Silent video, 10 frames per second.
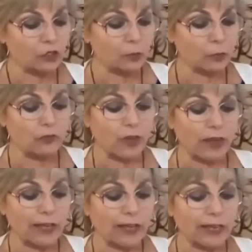to
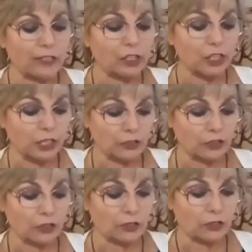provide a
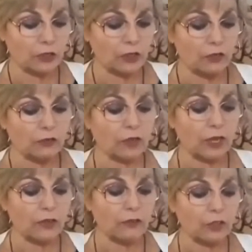shelter
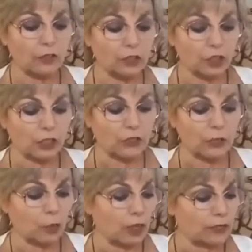for the
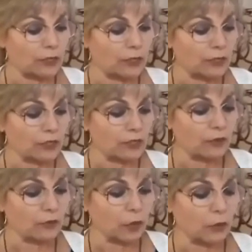evolutionary process
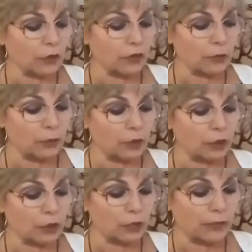of growth and
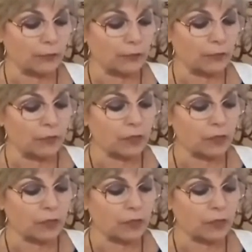maturity,